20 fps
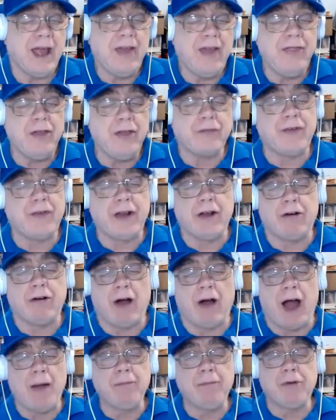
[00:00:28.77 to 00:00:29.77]
In this video,
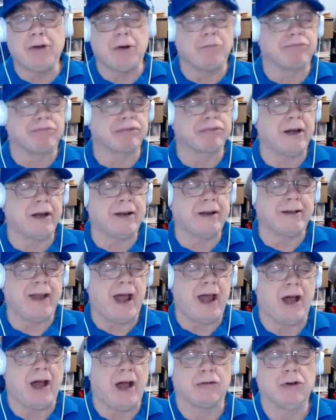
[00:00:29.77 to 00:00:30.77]
I'm going to break
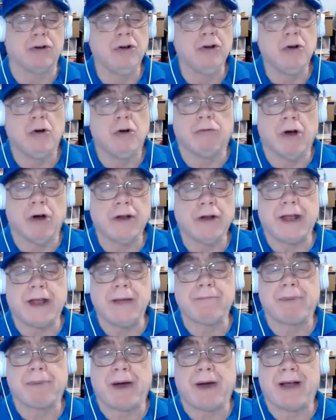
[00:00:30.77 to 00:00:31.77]
down what
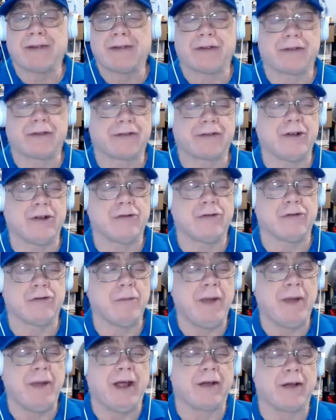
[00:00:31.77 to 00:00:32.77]
imposter
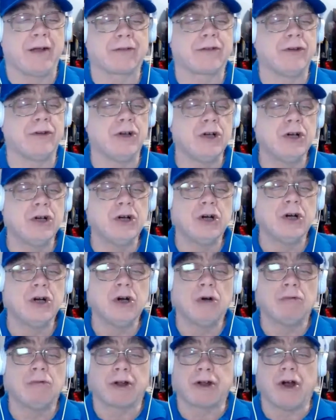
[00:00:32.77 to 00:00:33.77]
syndrome is,
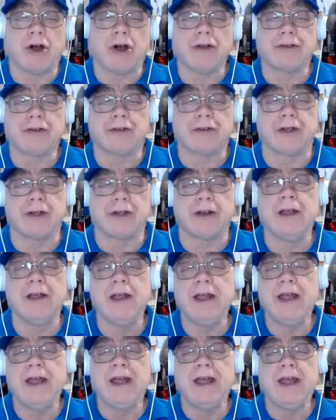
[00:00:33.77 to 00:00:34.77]
what causes it,
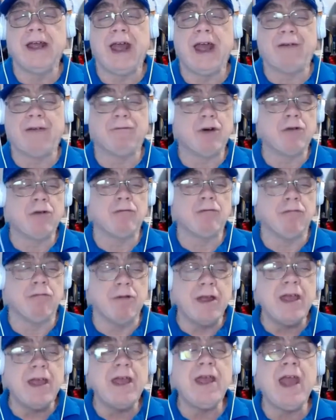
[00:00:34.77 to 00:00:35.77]
and what
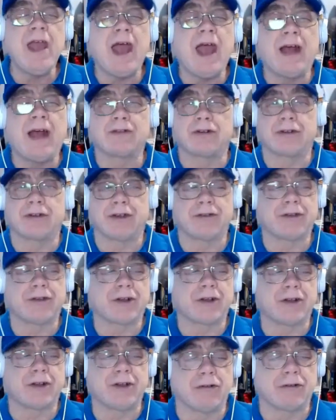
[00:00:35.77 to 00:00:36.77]
we as
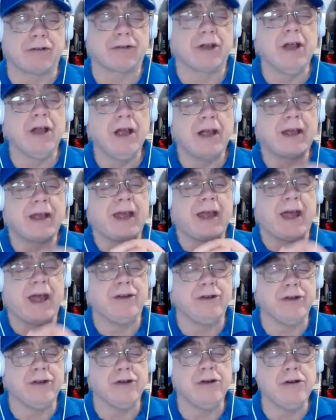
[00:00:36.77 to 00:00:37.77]
autistic adults can
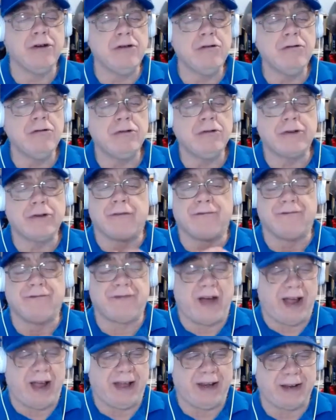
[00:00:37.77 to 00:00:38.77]
do to
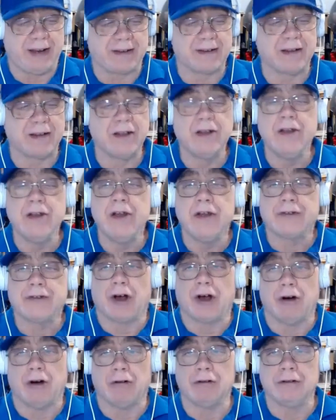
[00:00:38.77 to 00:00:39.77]
fight it.
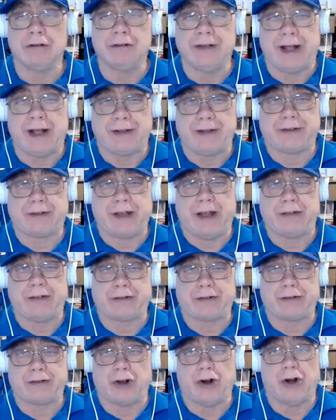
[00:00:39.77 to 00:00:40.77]
So let's get
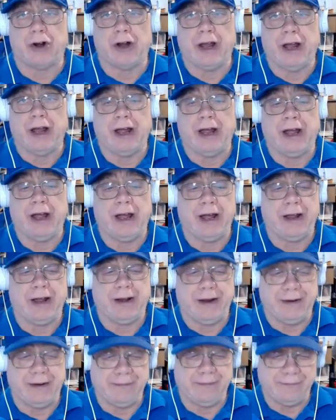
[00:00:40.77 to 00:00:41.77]

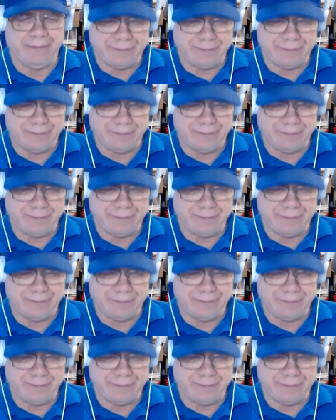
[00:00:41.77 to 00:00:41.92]
started.